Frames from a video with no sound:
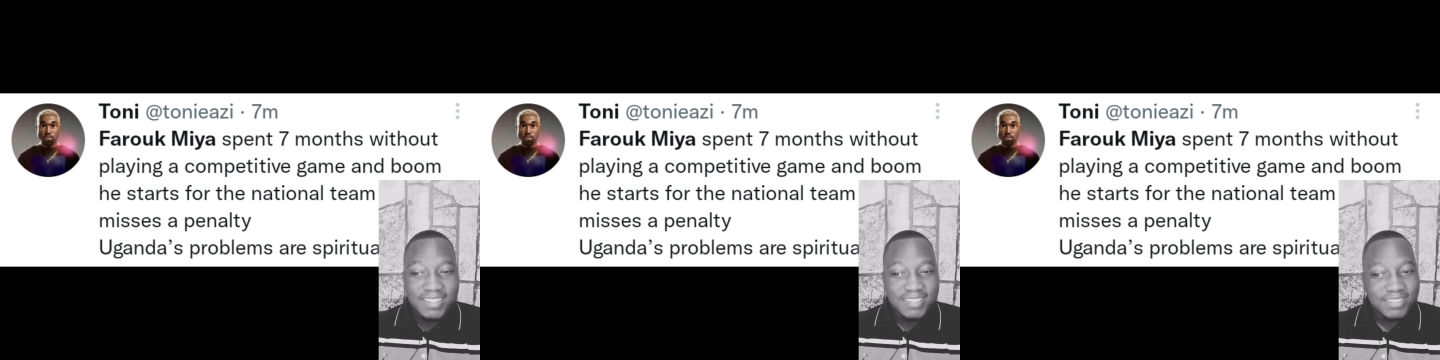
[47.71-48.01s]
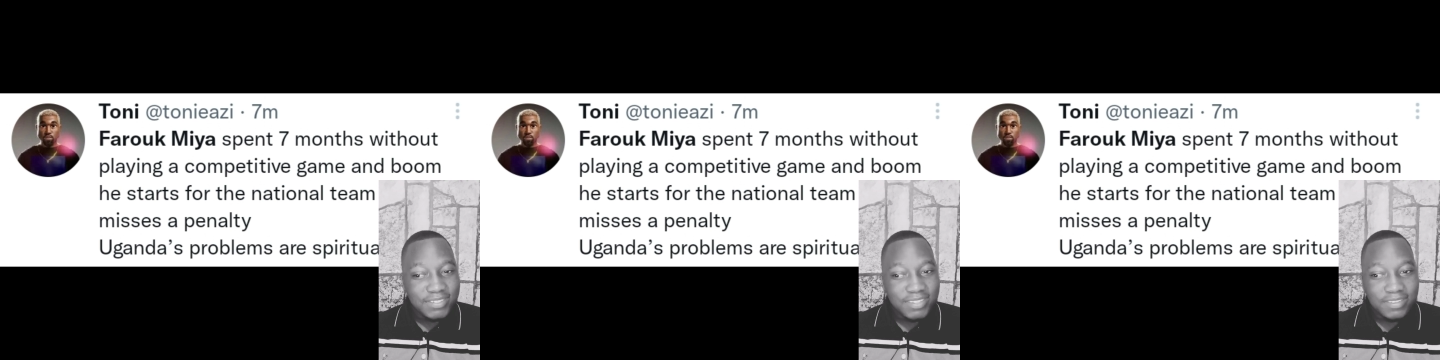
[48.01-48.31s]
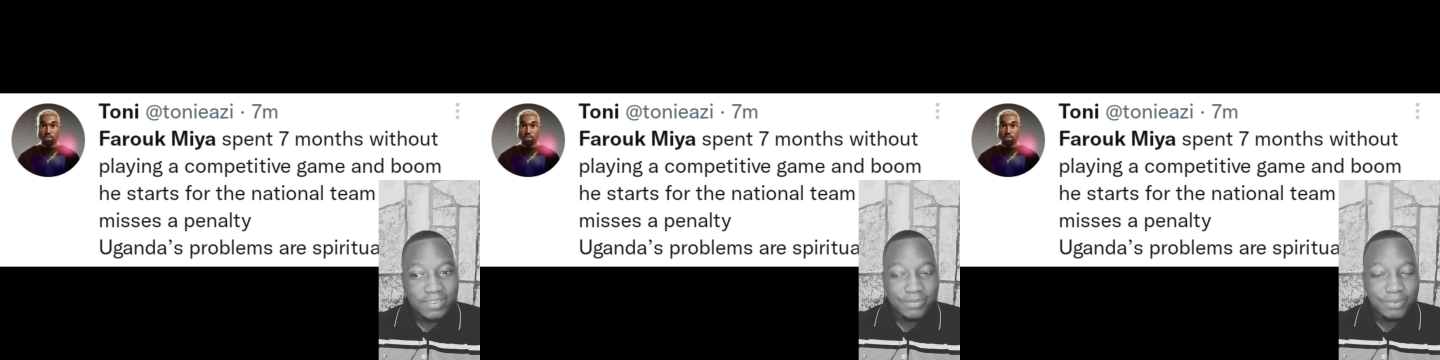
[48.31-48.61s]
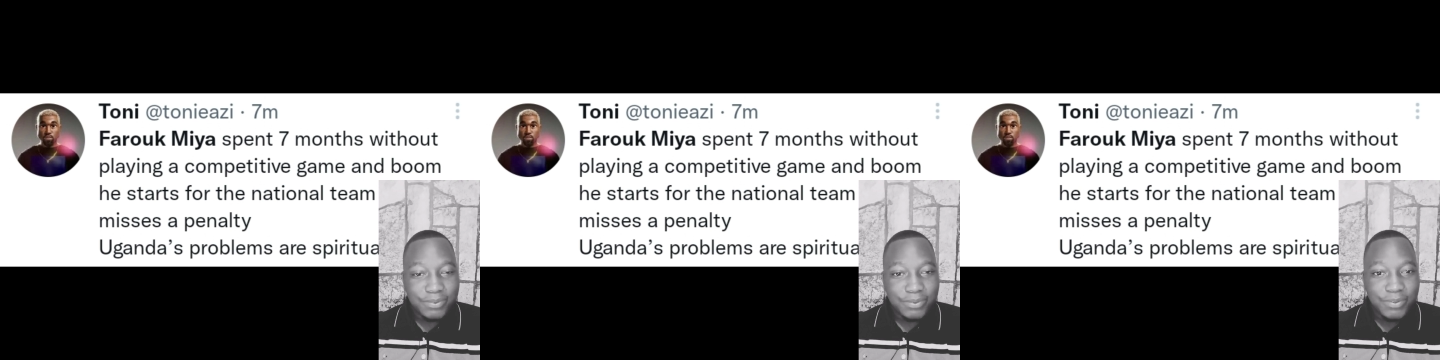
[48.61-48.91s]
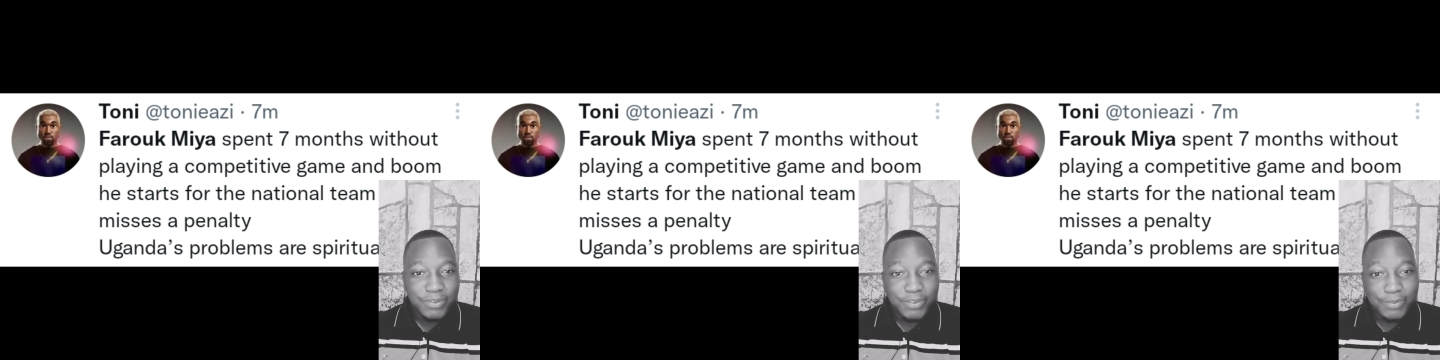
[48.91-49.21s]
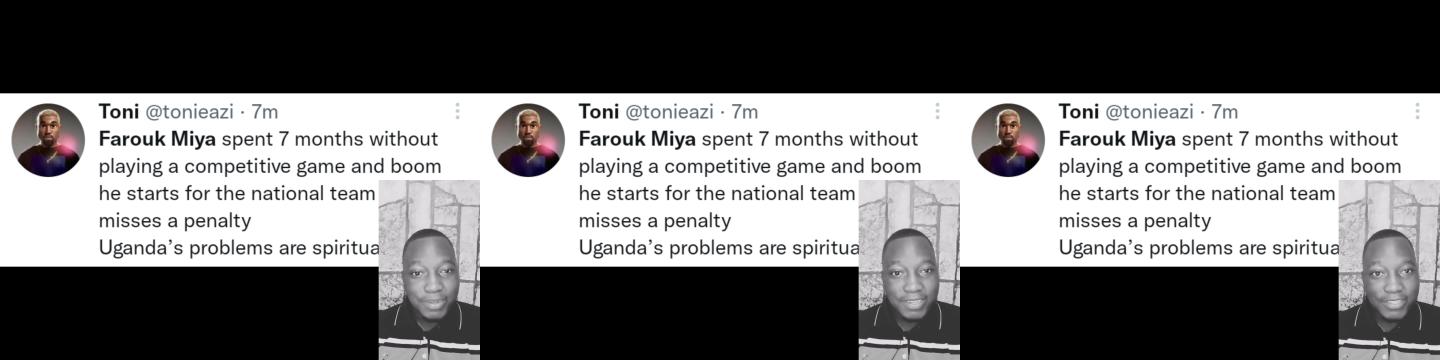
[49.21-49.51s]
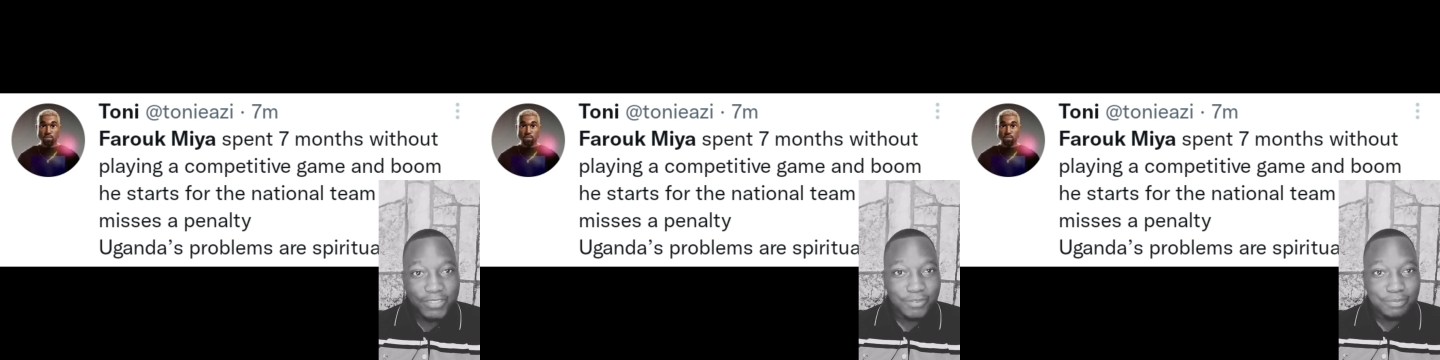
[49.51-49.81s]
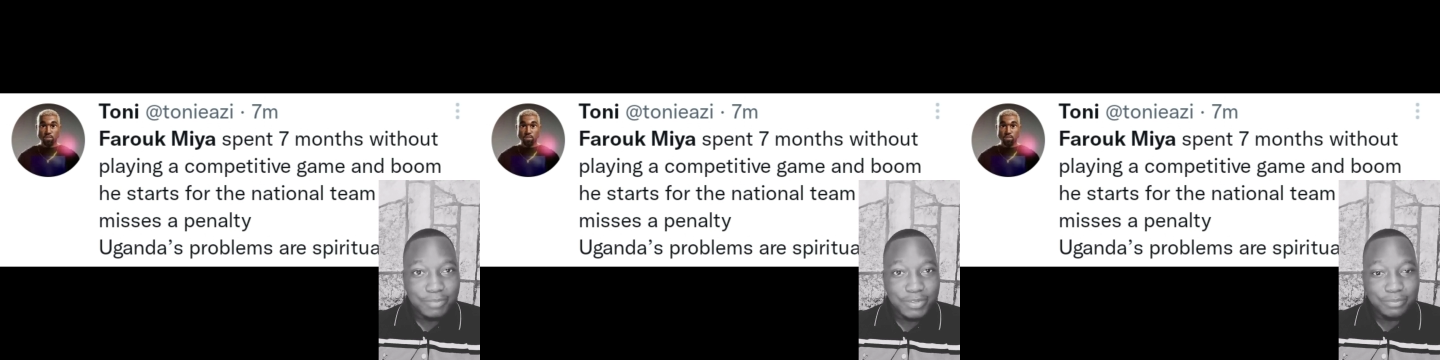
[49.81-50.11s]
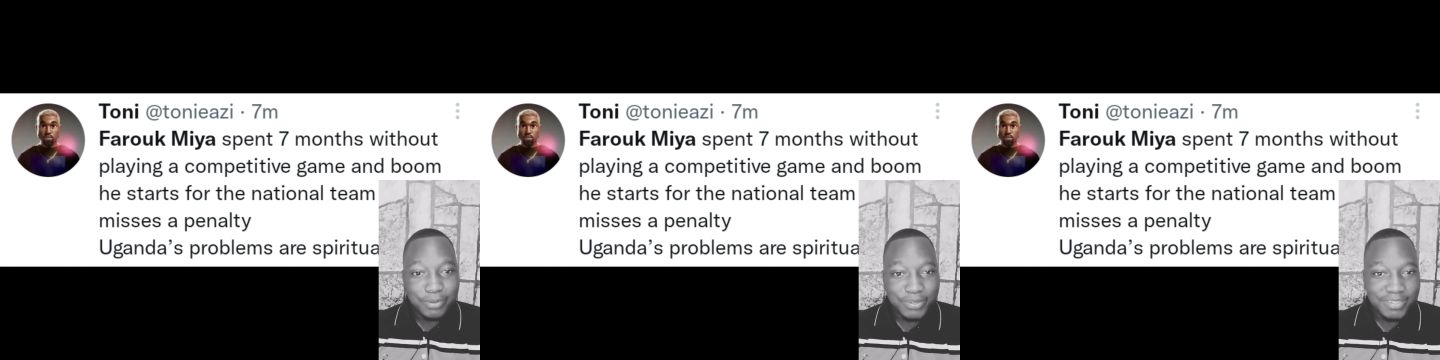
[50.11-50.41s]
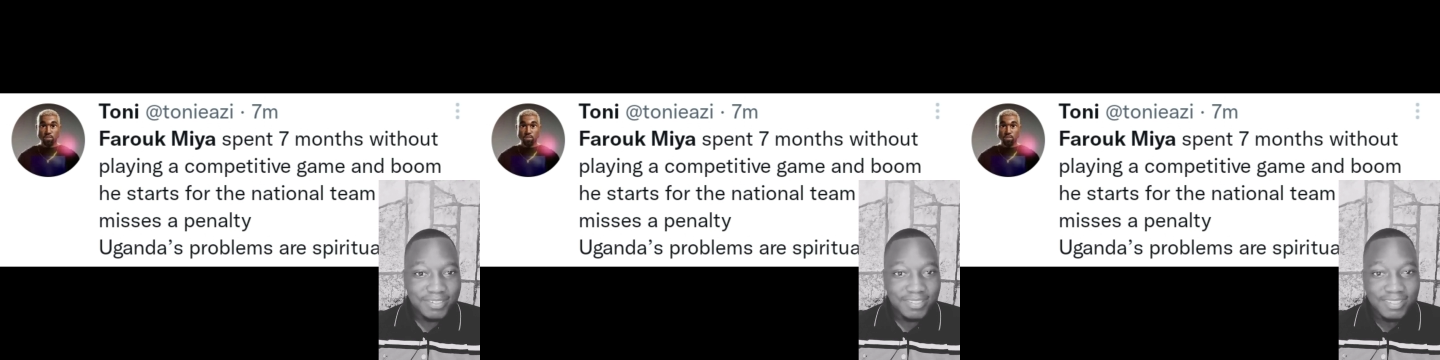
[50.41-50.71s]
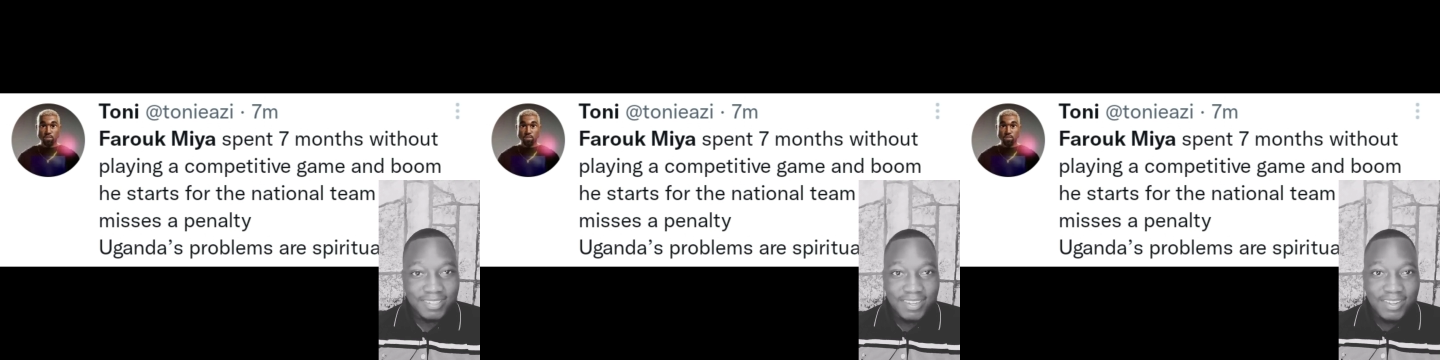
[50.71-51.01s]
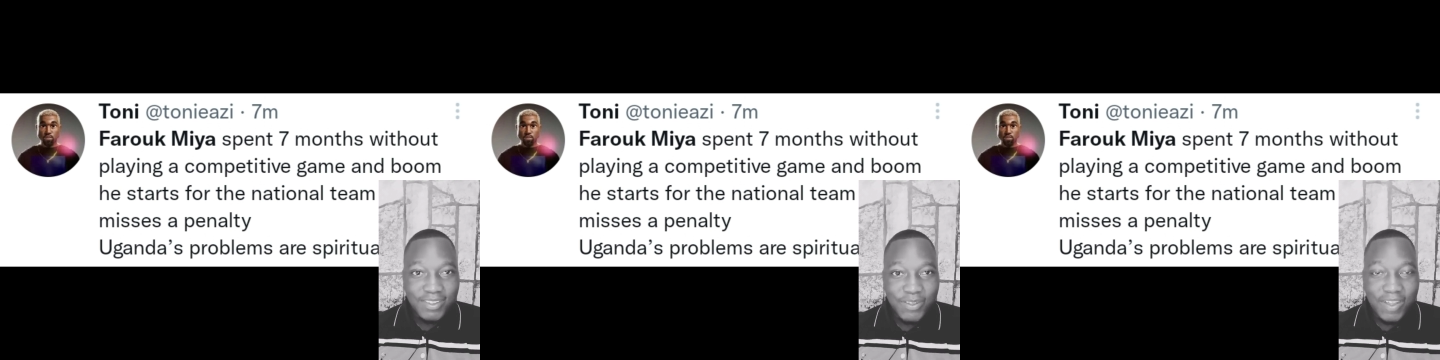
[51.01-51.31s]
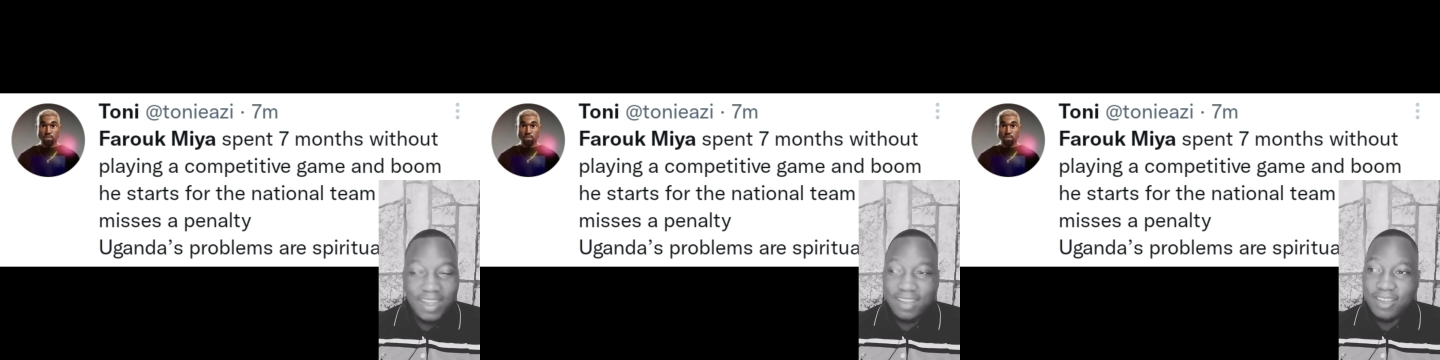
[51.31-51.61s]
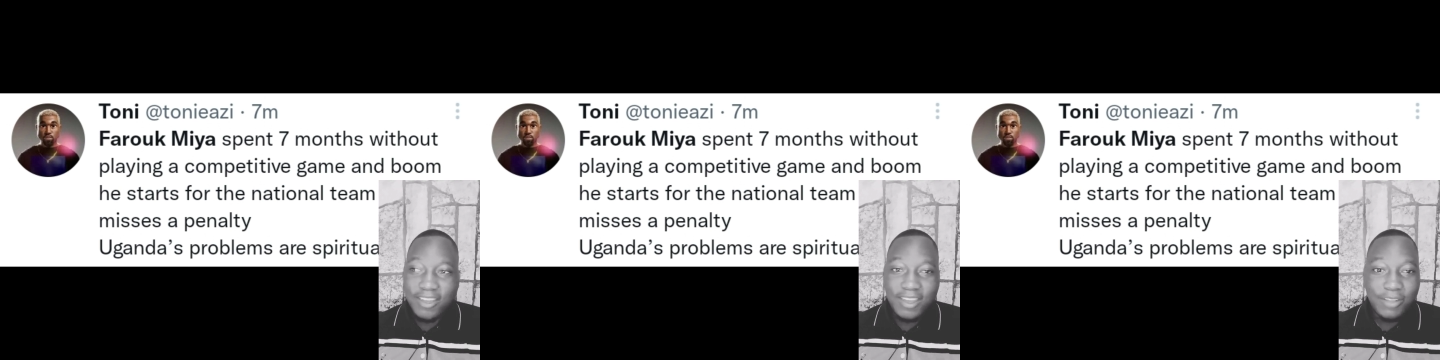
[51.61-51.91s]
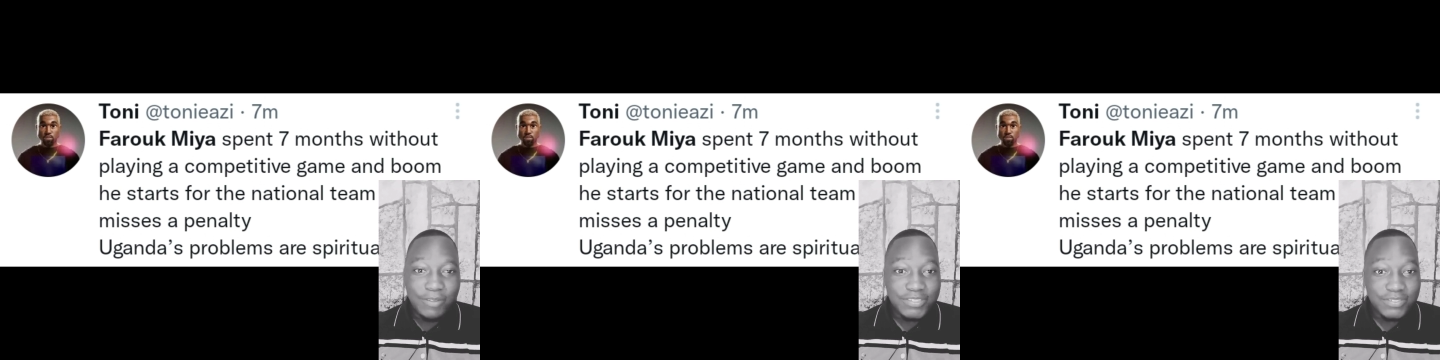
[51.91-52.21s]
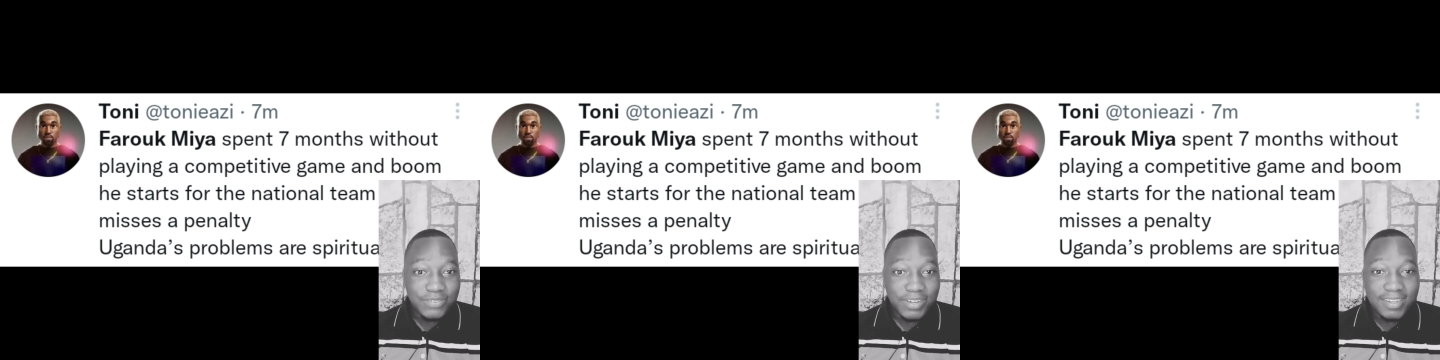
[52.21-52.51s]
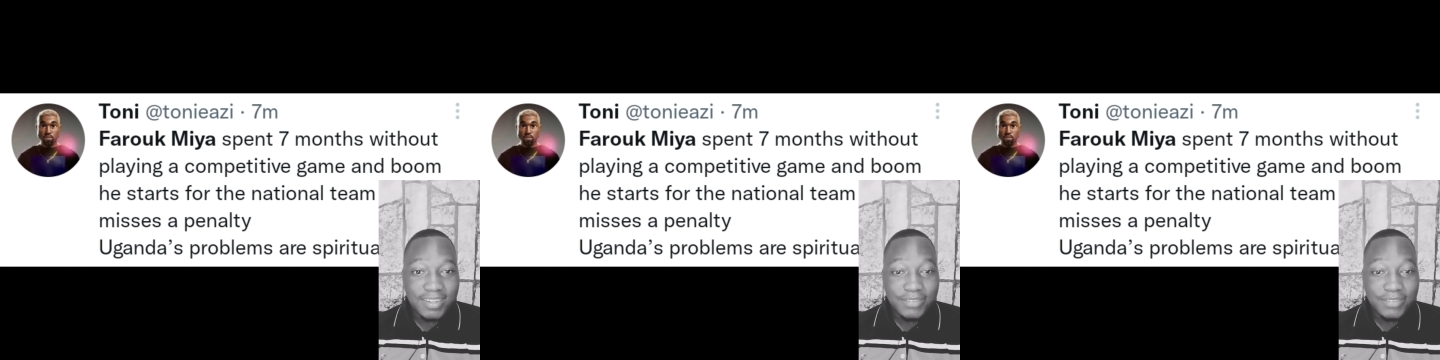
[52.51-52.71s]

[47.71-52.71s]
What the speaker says: So therefore, nobody should pinpoint our striker.